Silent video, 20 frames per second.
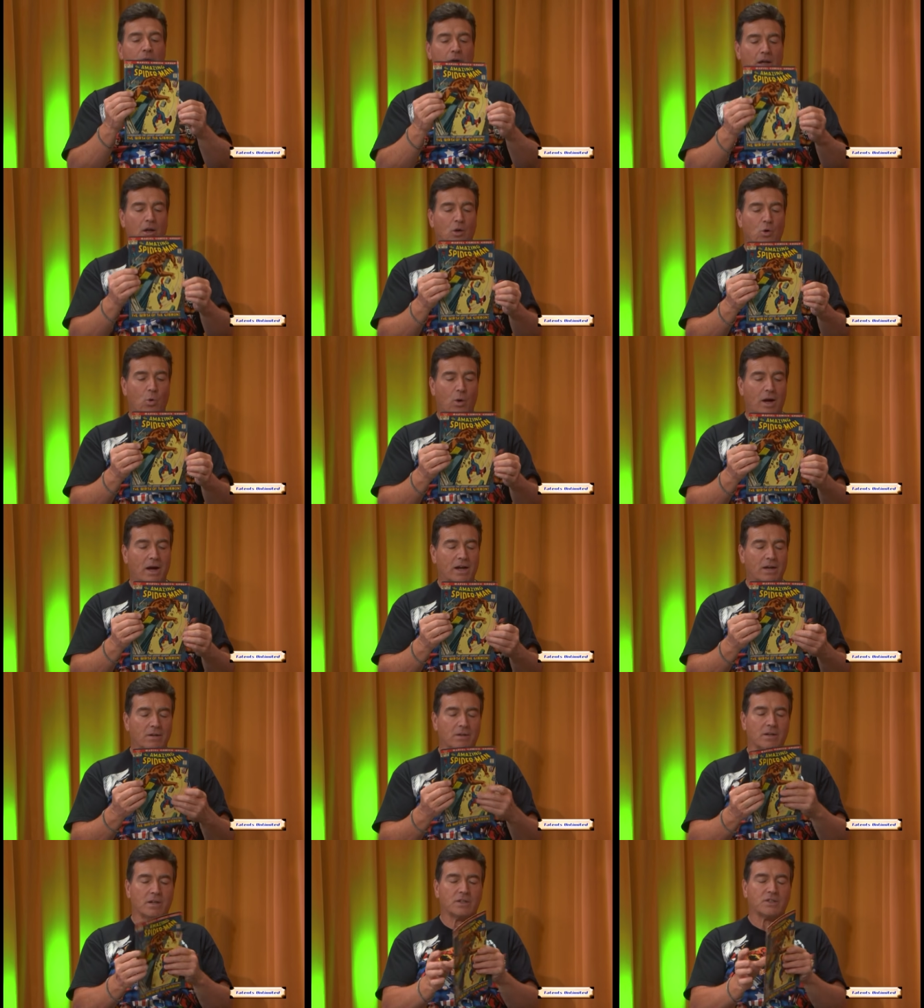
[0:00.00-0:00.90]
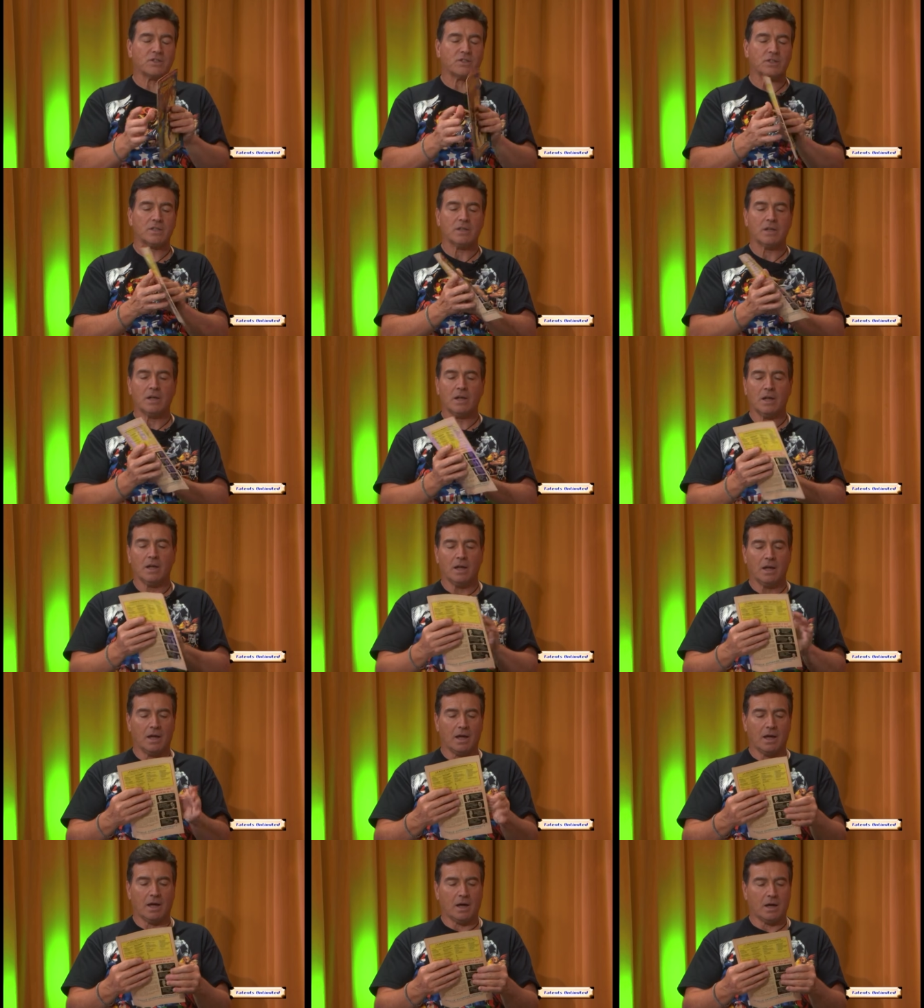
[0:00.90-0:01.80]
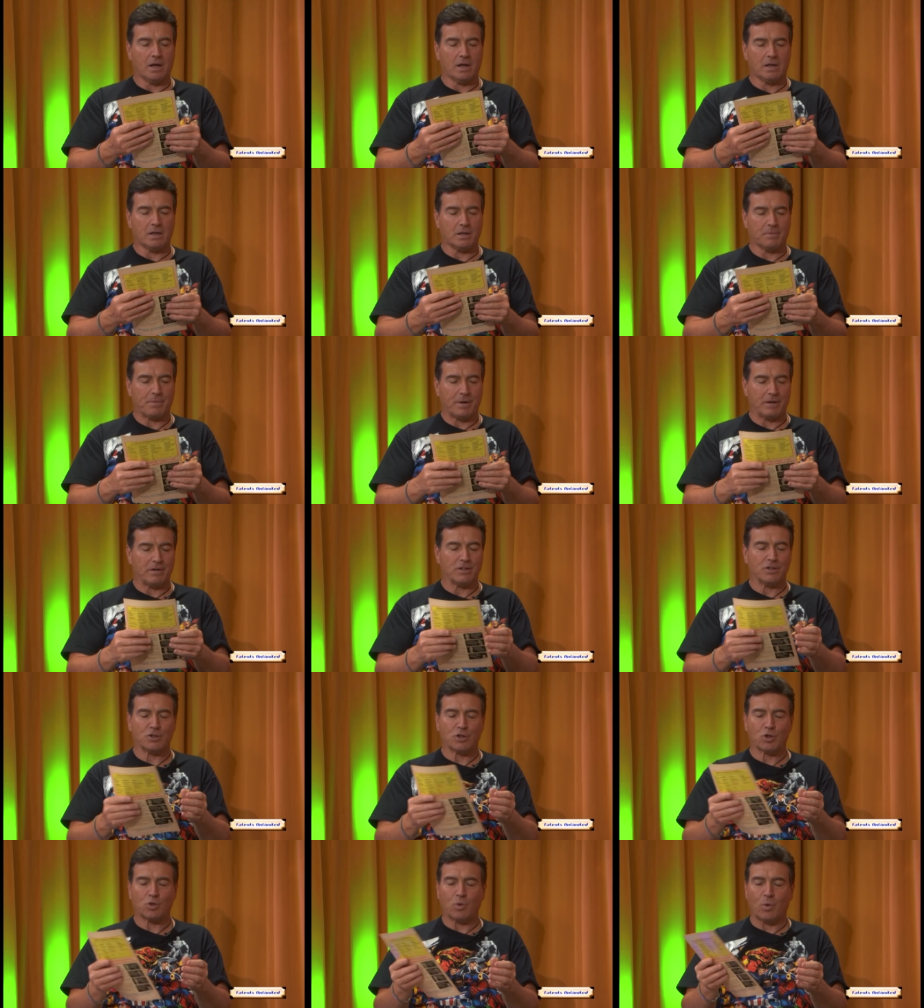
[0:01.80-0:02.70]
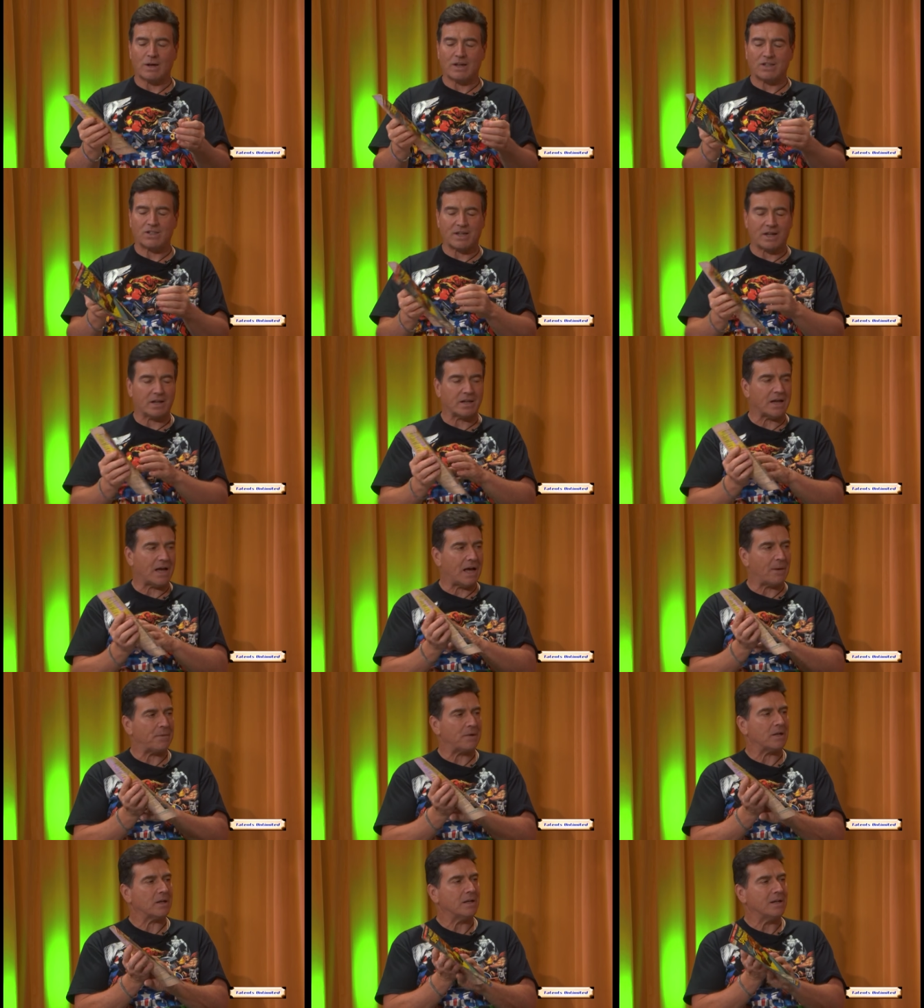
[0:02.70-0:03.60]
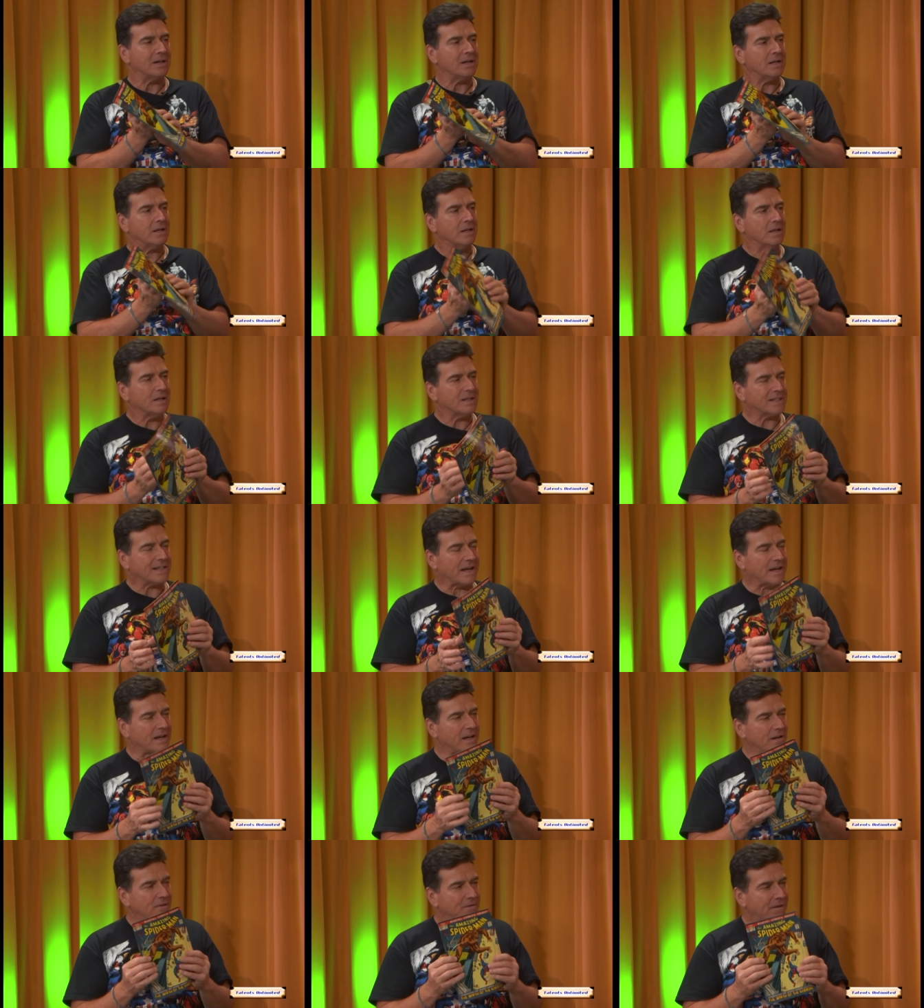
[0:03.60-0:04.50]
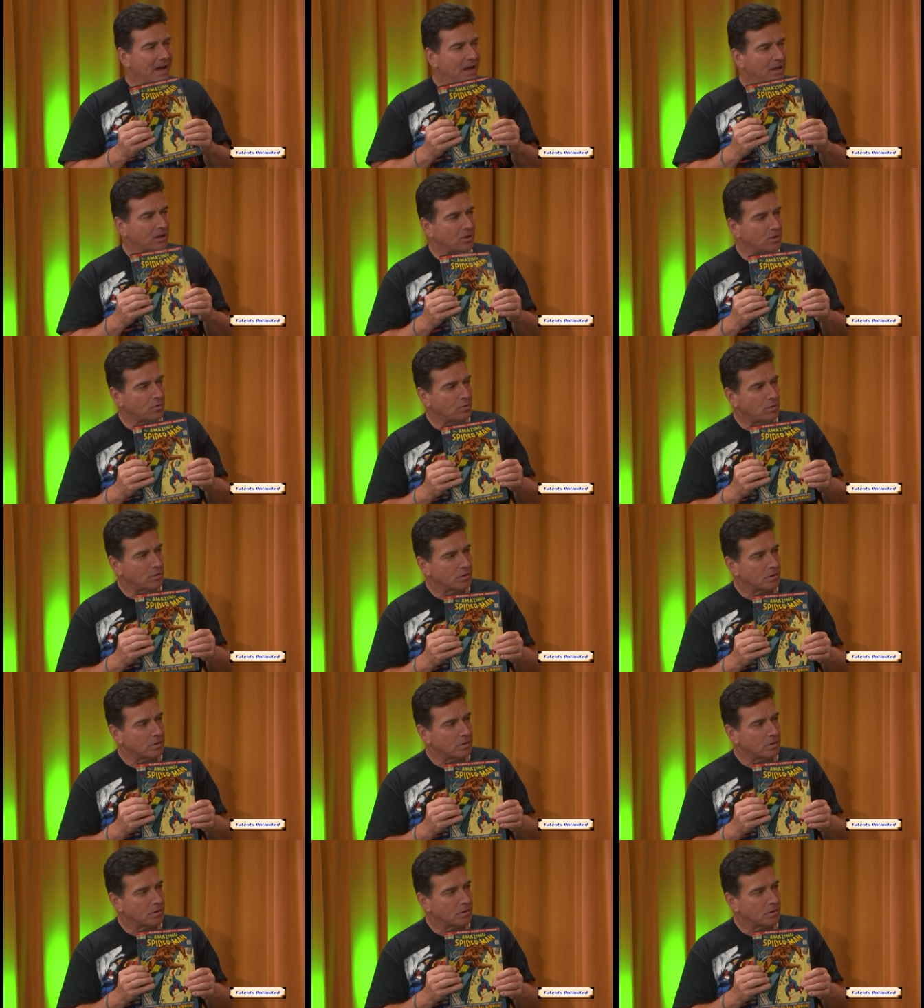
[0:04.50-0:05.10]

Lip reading: I acquired this. Apparently, it's a 20-cent comic. It's got any value?